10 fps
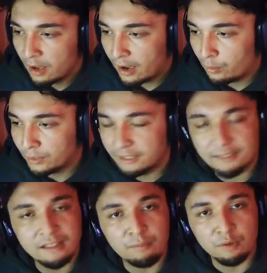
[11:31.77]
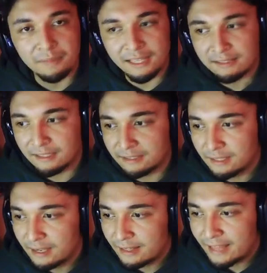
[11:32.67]
What this number means is
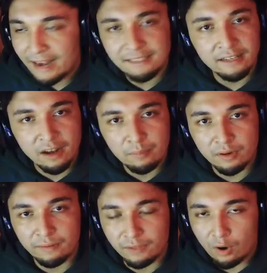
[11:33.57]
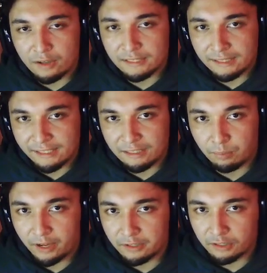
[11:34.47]
that is the number of yards that these
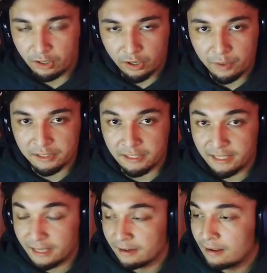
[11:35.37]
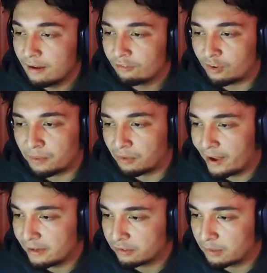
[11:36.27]
players are going to get from the
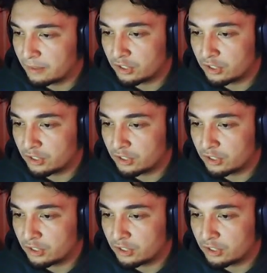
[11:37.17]
line of scrimmage.